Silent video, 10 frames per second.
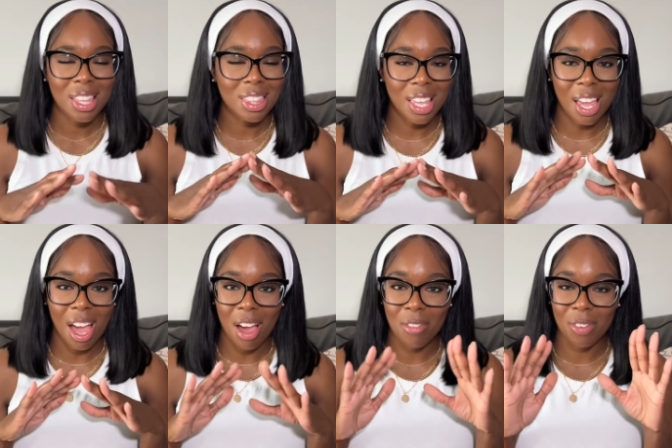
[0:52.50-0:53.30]
They
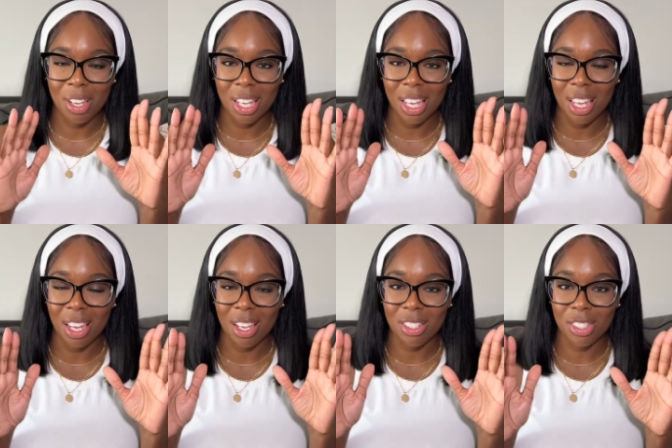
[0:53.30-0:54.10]
have
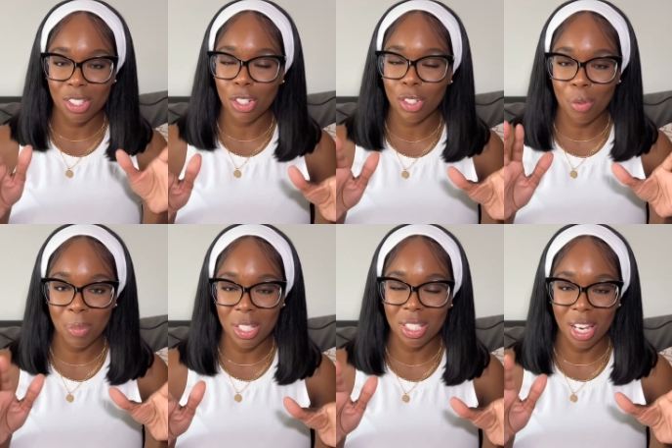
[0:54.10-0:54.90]
a such
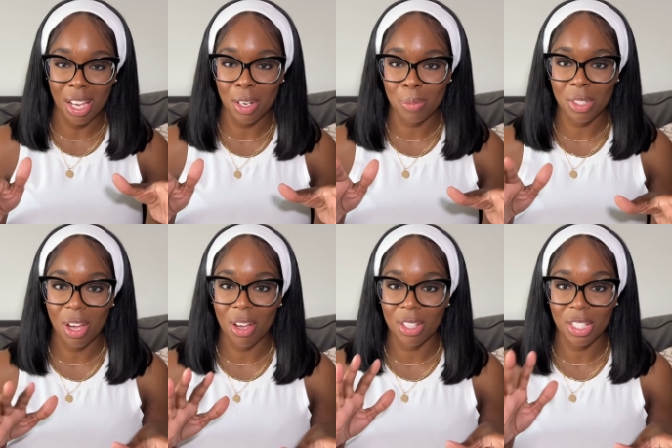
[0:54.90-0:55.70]
amazing items
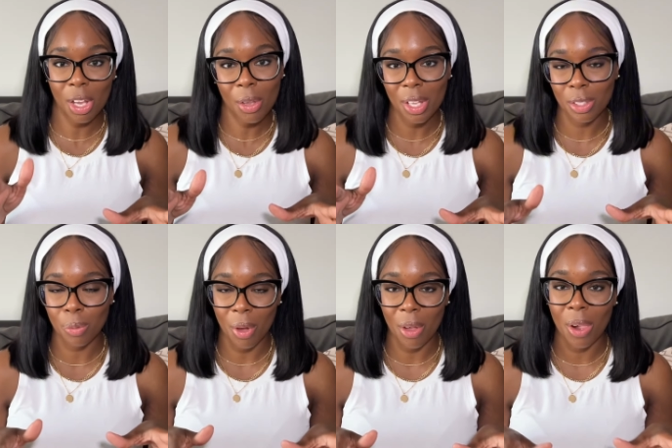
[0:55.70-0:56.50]
on sale as
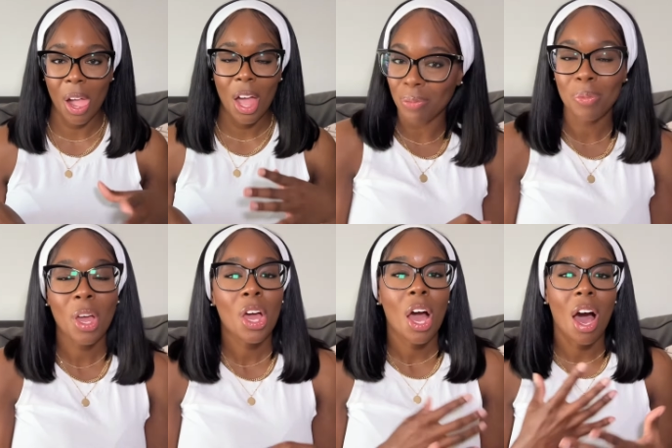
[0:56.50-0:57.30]
well.
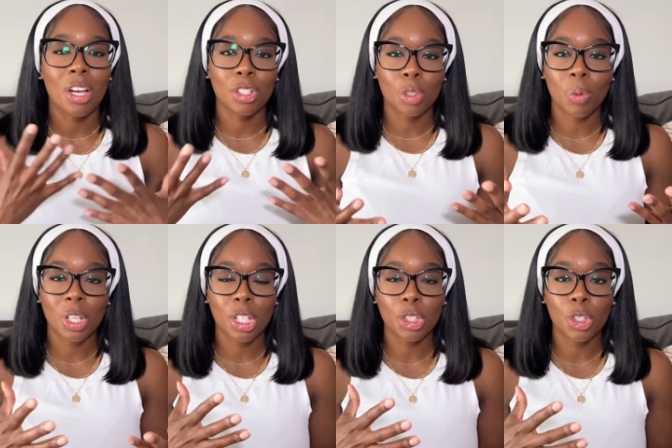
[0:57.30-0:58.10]
I just want to
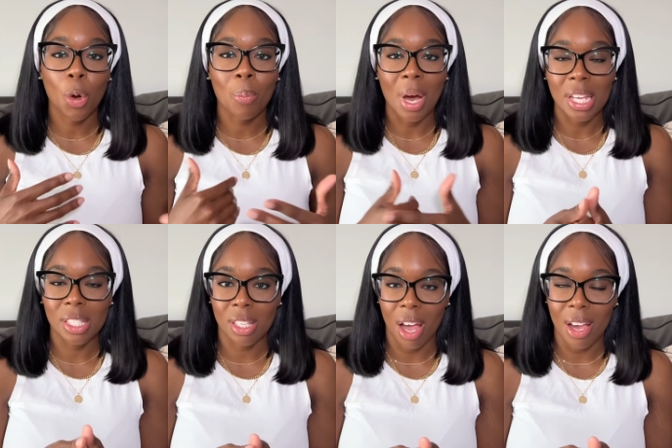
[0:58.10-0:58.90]
let you know my
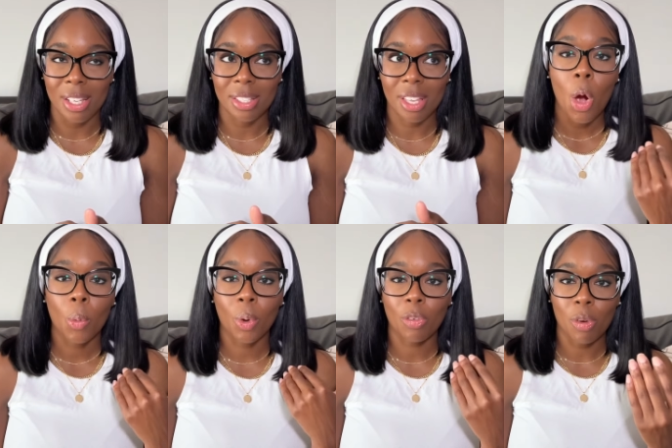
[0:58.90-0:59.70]
size
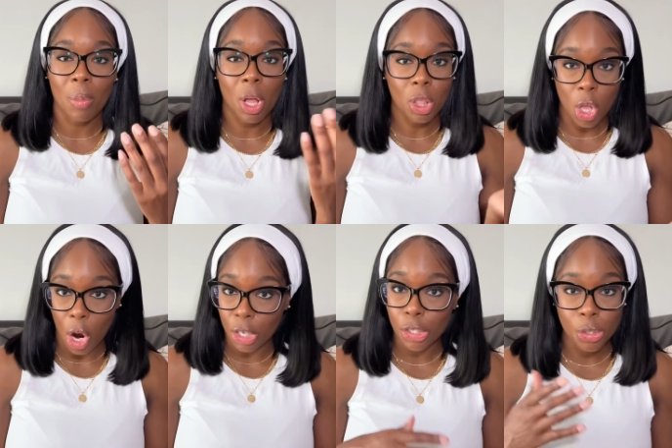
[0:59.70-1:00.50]
were from a
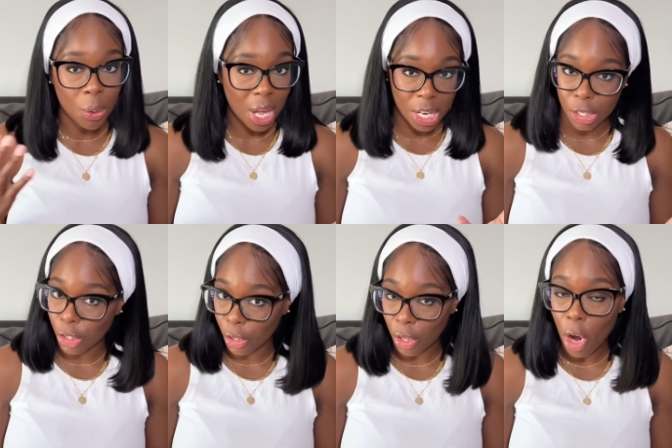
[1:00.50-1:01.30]
large to an
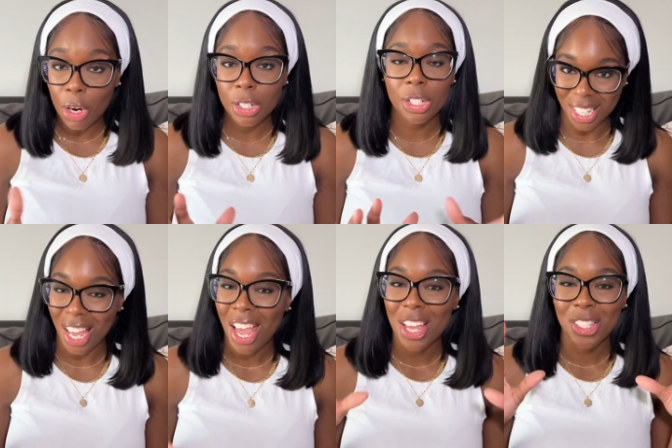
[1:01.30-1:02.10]
extra large.
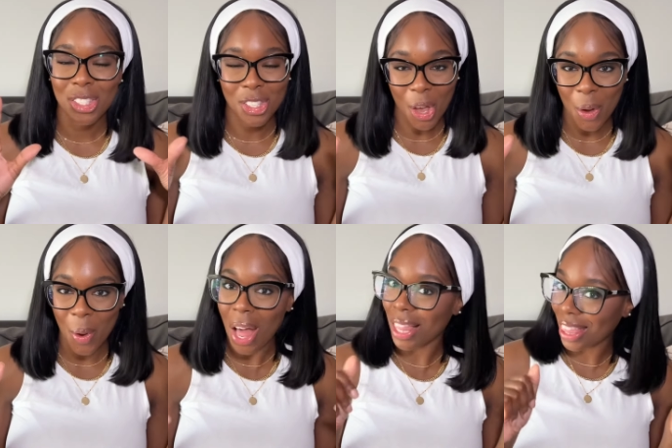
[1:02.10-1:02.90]
So
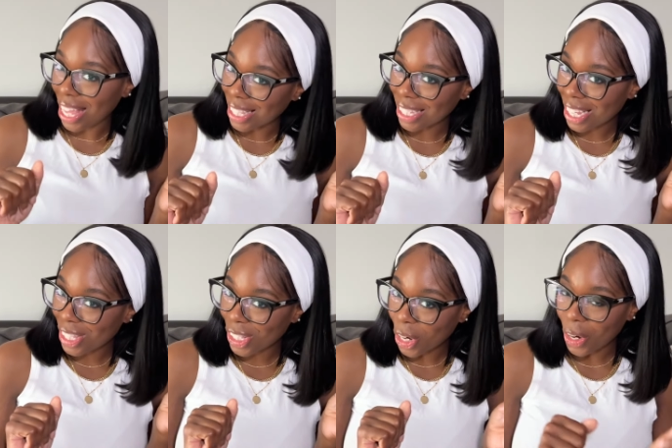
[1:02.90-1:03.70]
let's get
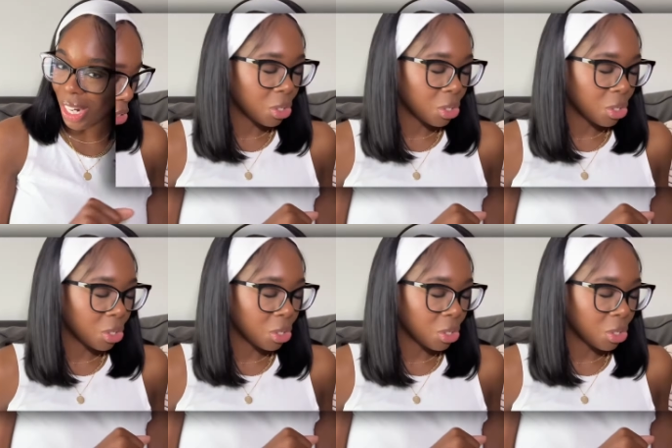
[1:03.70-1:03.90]
started.